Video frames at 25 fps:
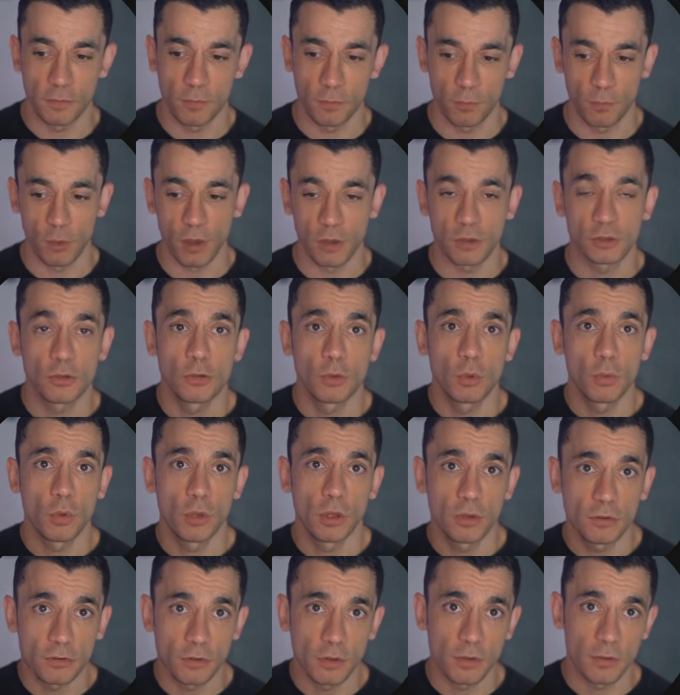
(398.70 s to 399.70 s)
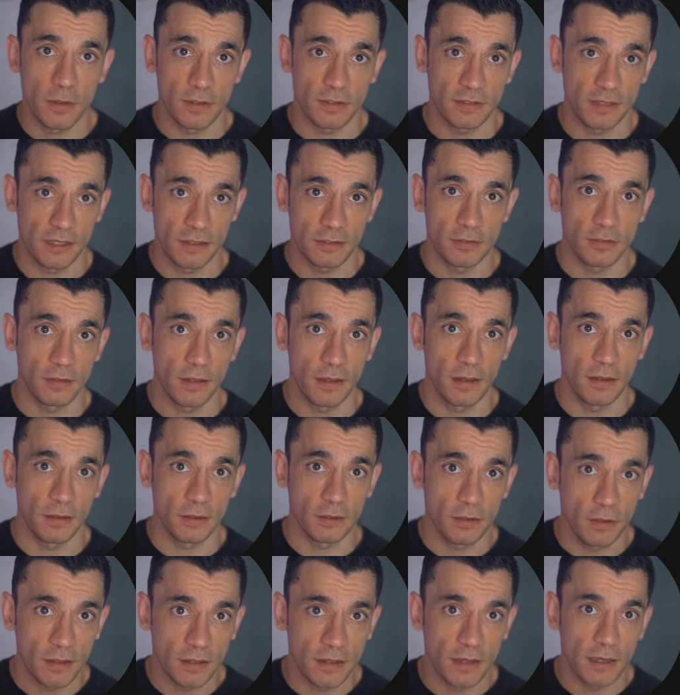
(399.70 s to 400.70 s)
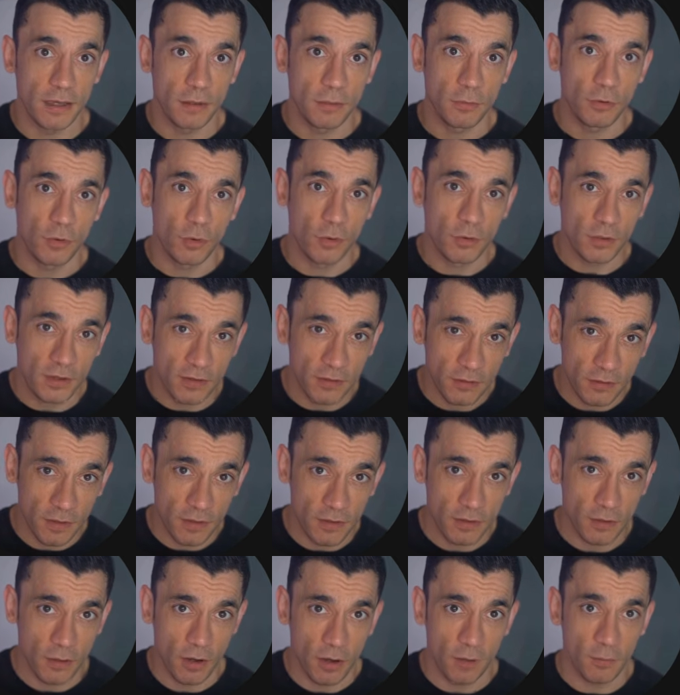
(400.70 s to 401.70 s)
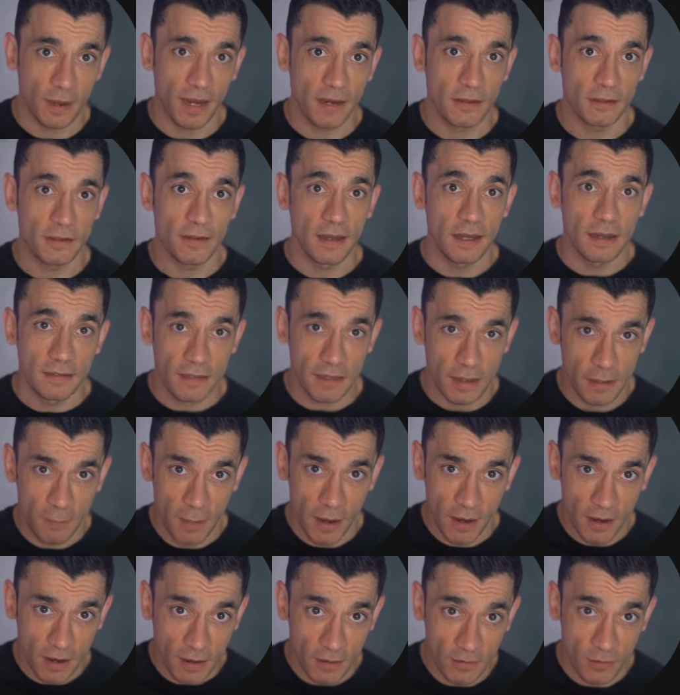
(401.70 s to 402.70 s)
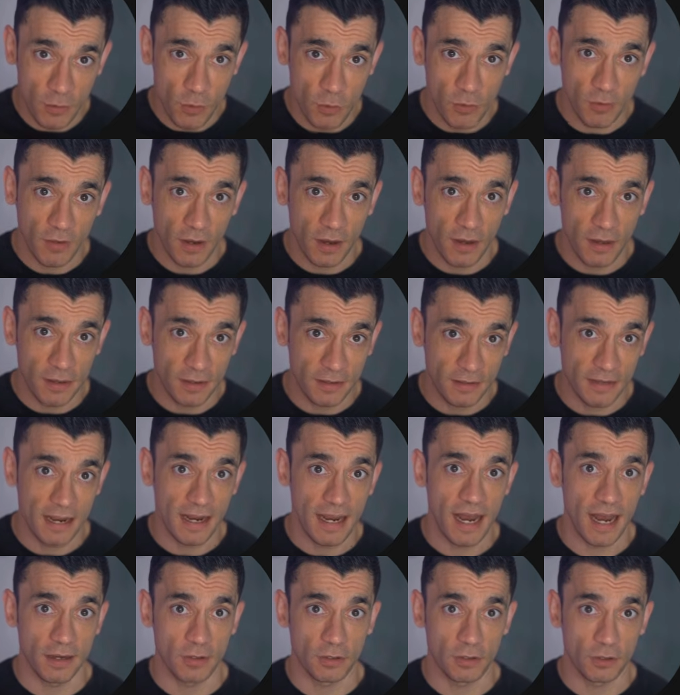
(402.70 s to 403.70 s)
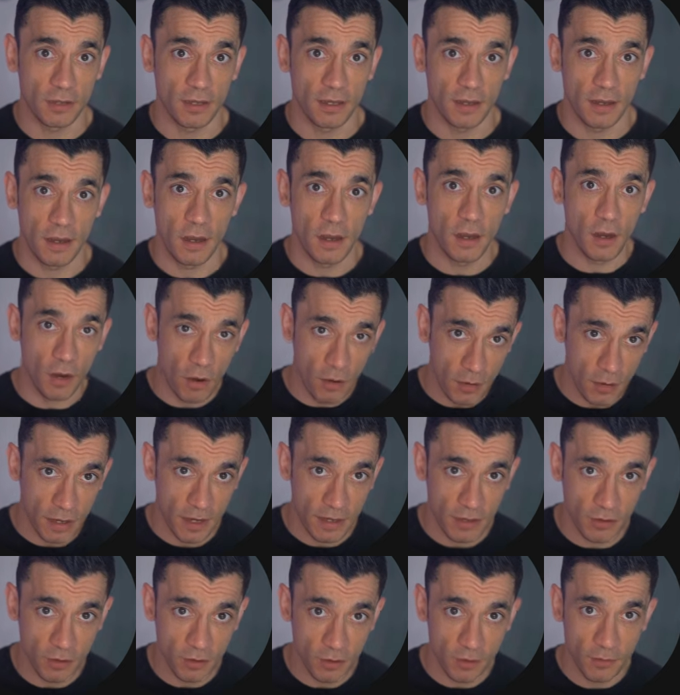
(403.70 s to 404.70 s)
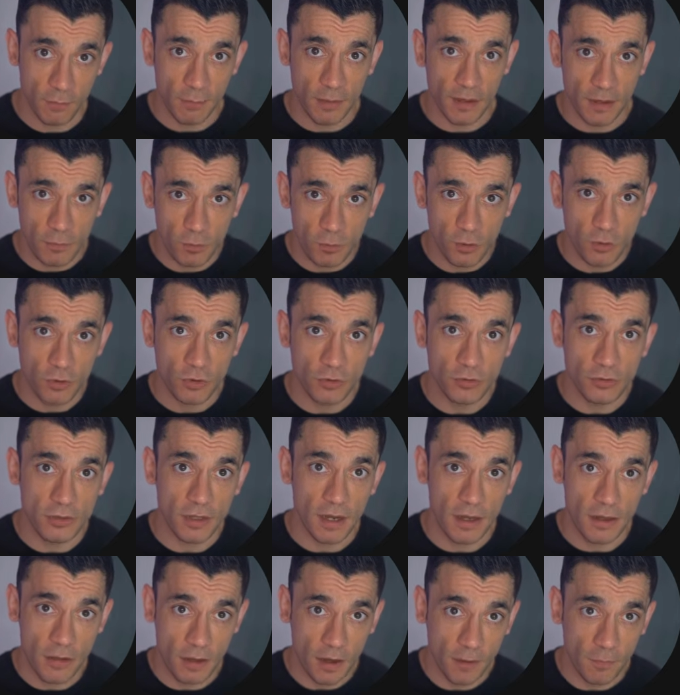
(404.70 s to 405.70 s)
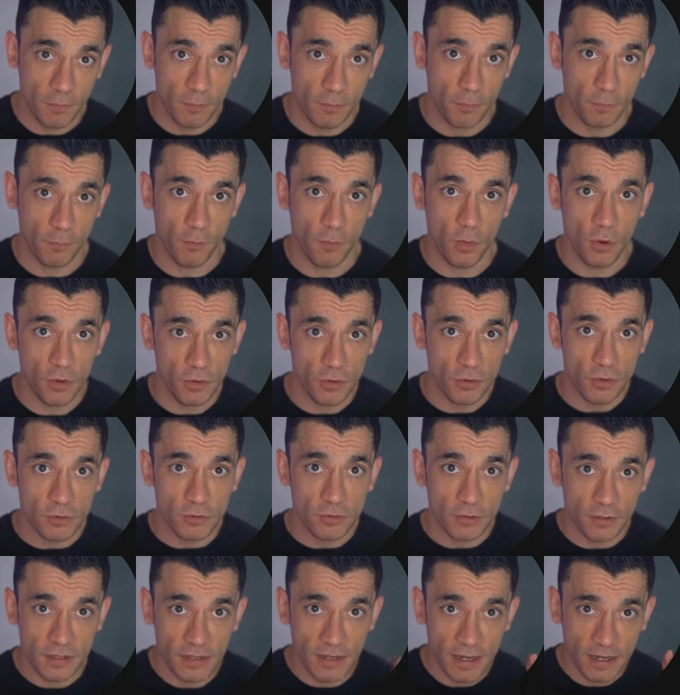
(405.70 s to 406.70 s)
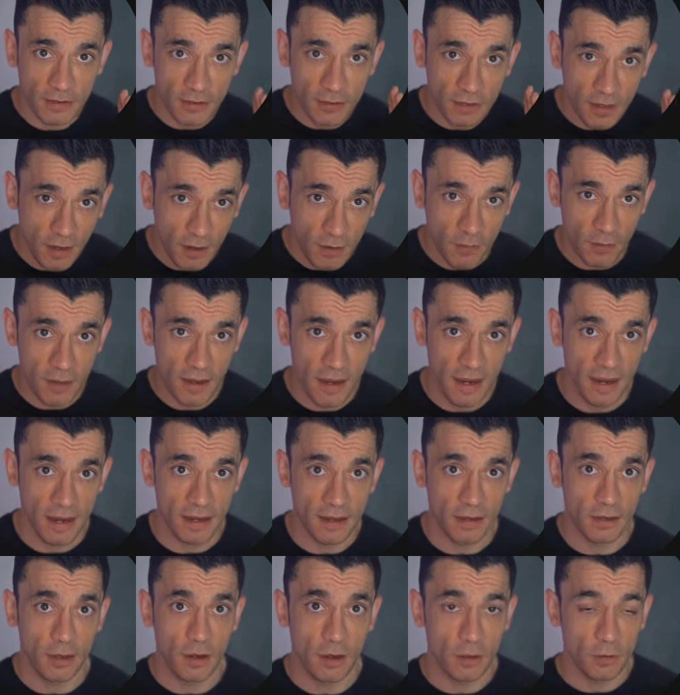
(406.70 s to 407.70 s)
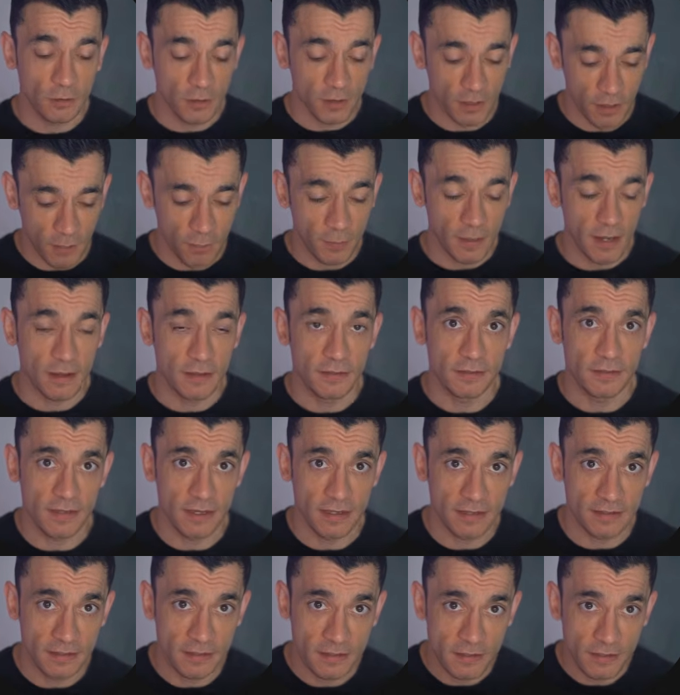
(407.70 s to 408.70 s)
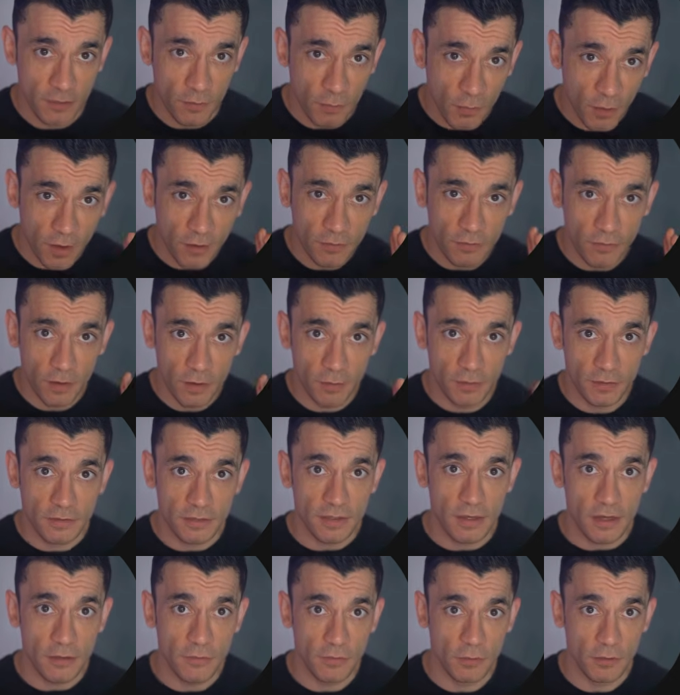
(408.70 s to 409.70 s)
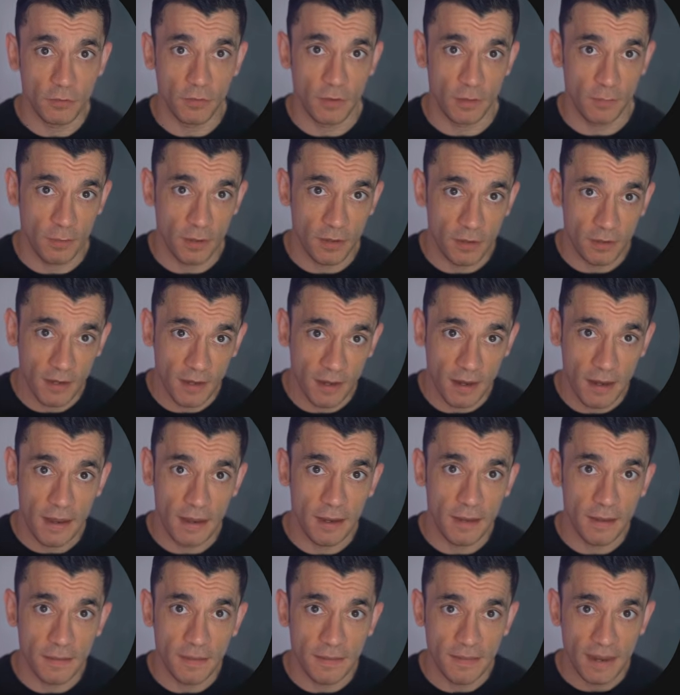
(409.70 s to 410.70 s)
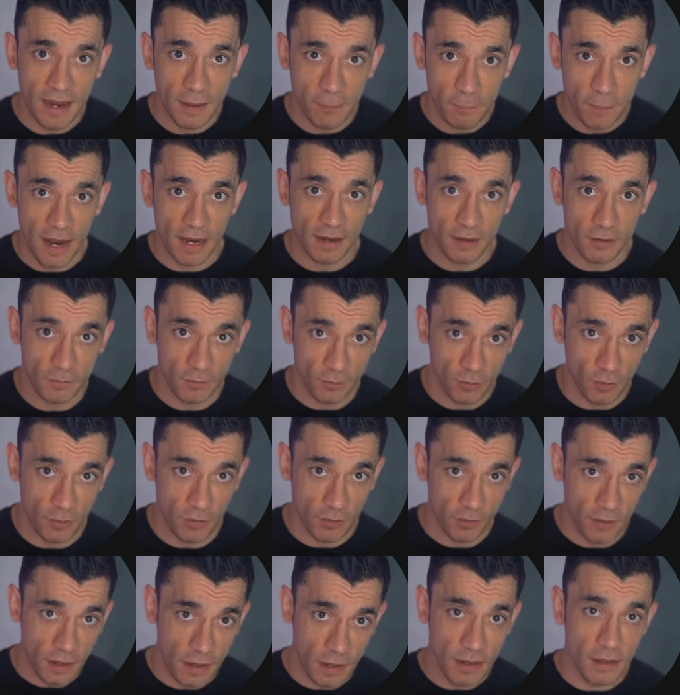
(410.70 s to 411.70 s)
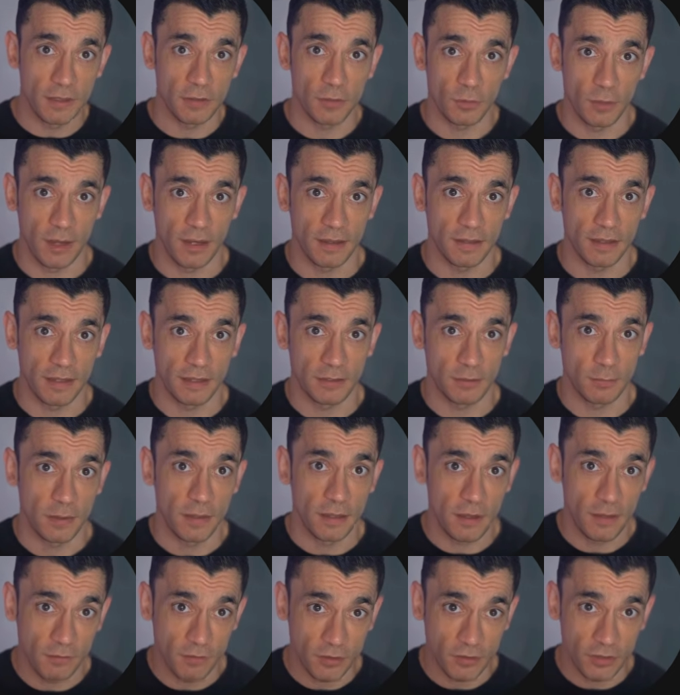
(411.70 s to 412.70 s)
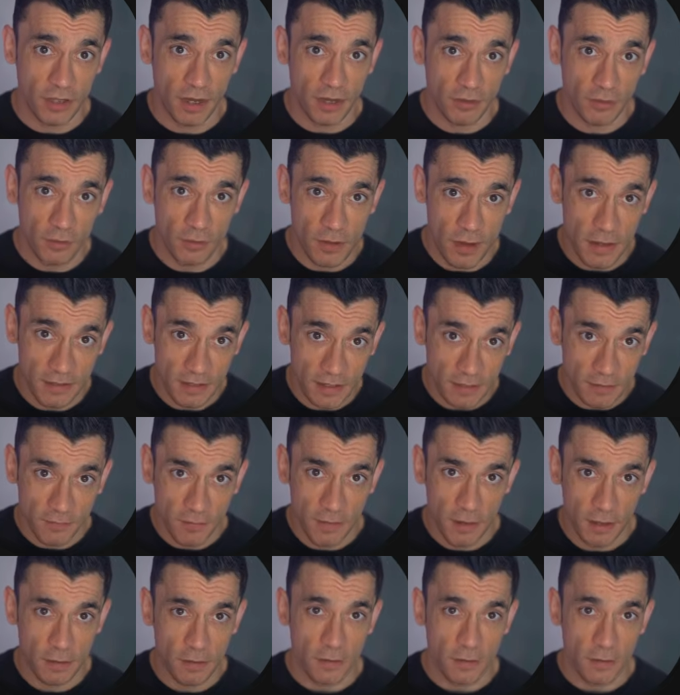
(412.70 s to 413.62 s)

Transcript: Once the workflow exists, you can keep talking to it. You go back to that same AI tool and say, actually, only include people who signed up more than 3 days ago. And it goes and updates the existing workflow instead of you rebuilding it. That back and forth is where this becomes genuinely different